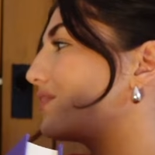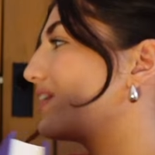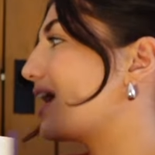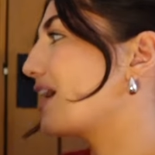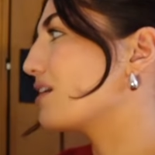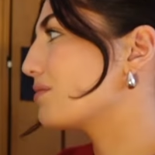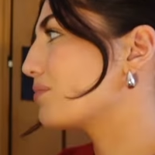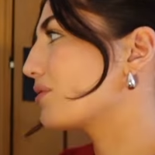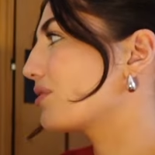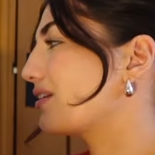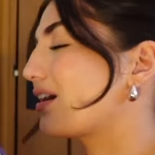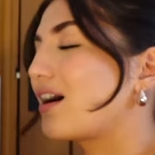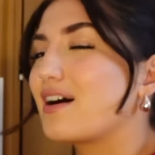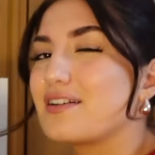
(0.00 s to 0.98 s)
the end
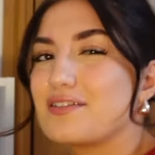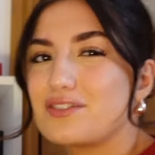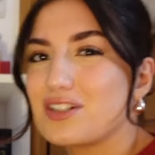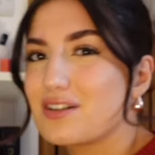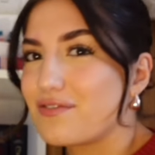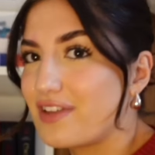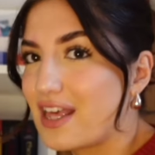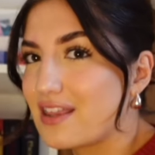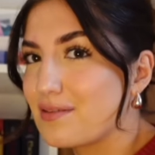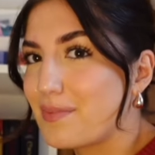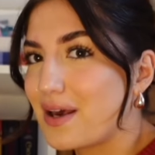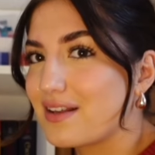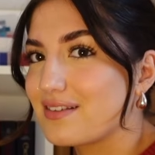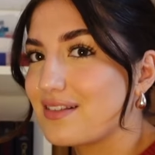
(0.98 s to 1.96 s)
because it kind of just fit the
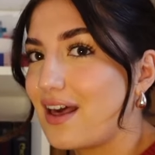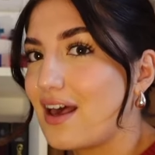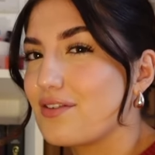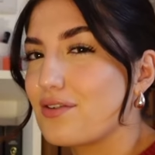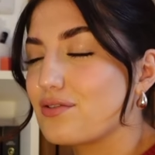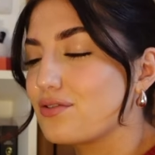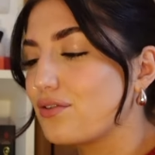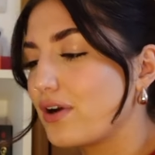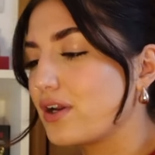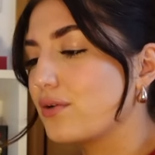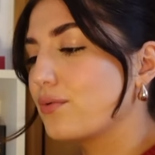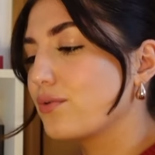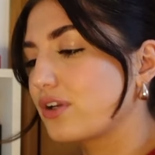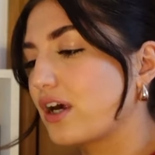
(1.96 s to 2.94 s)
best there, so it's not in
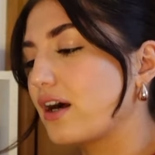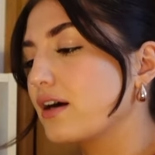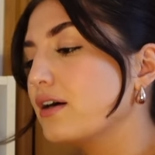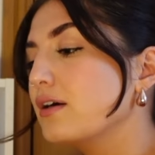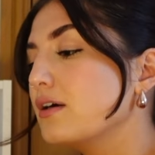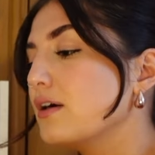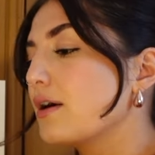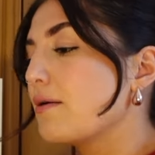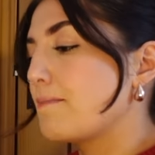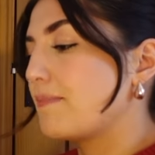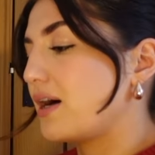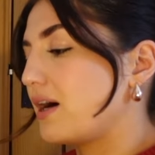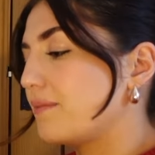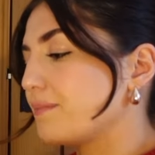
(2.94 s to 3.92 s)
order,
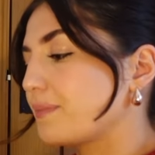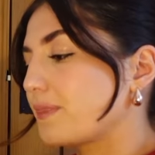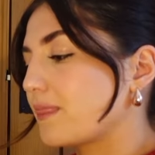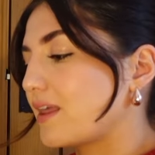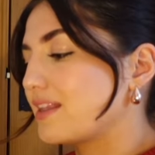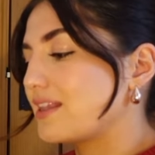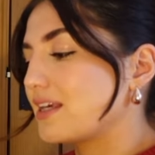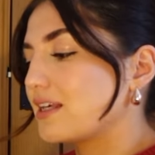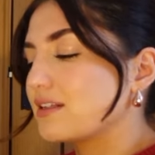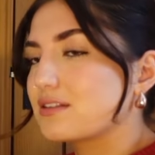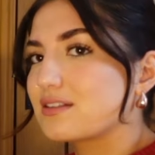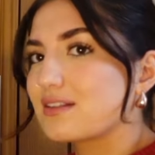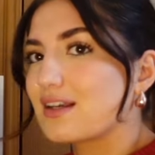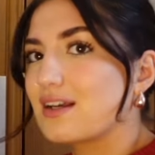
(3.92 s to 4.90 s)
but I think
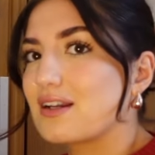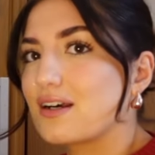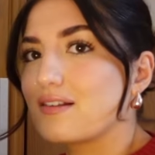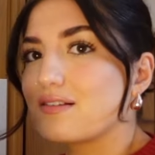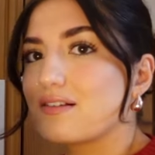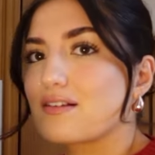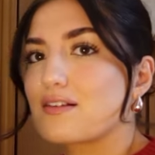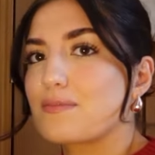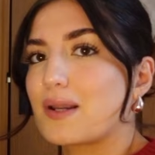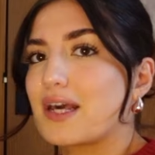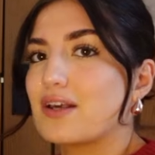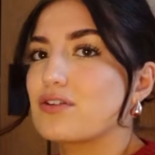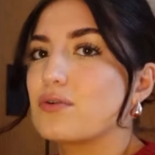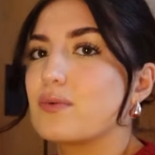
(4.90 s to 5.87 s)
it's just like a nice
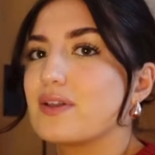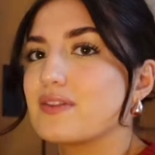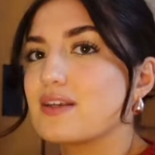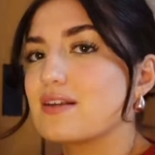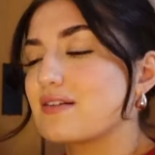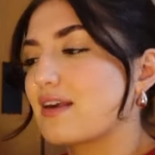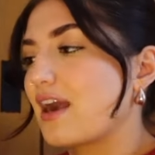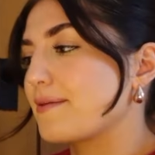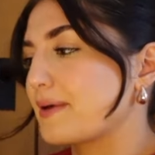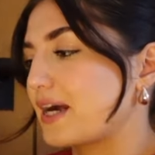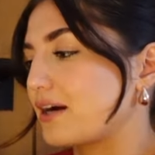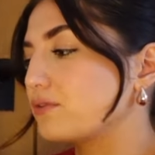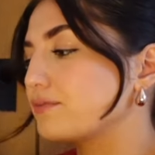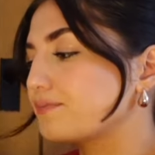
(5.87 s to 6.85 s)
display. So when these came
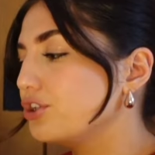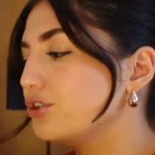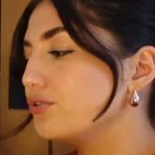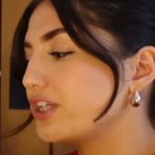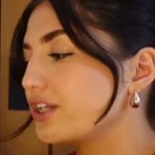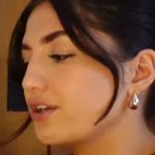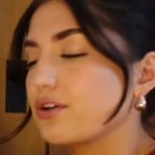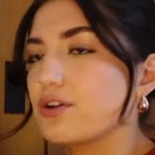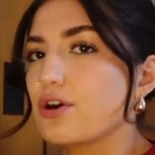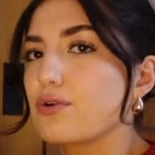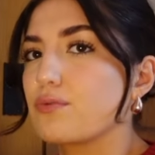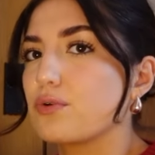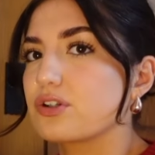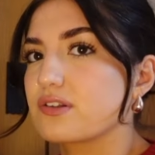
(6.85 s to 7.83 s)
out, you didn't
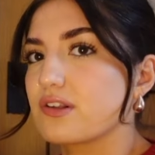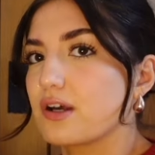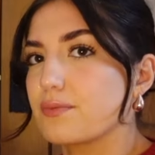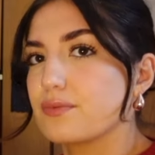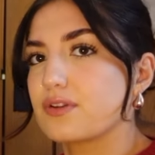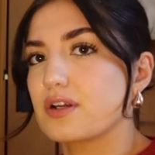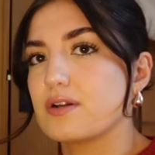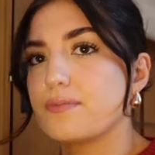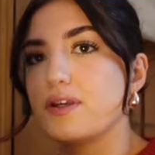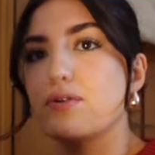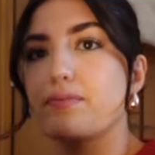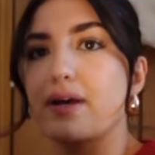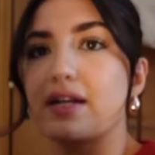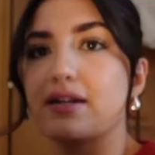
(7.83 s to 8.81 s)
know what design was going to be
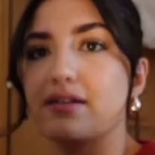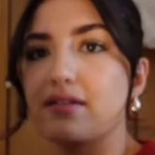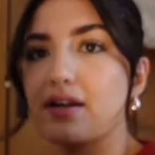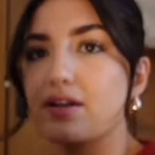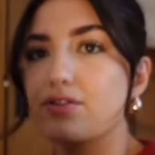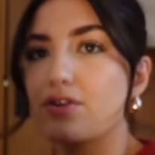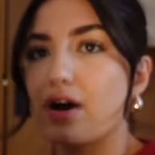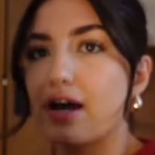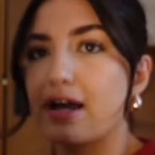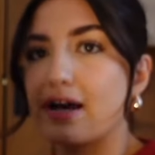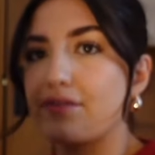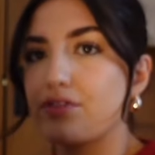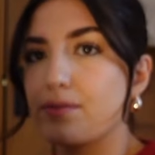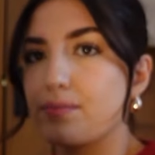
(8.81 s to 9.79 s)
your main design. So I
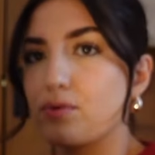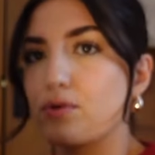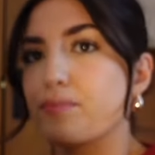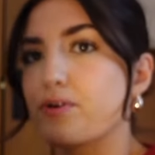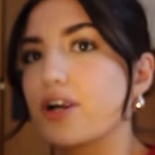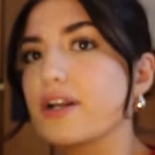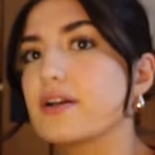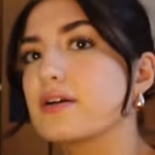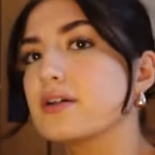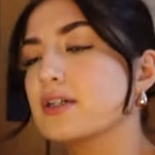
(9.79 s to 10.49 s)
have the paw print,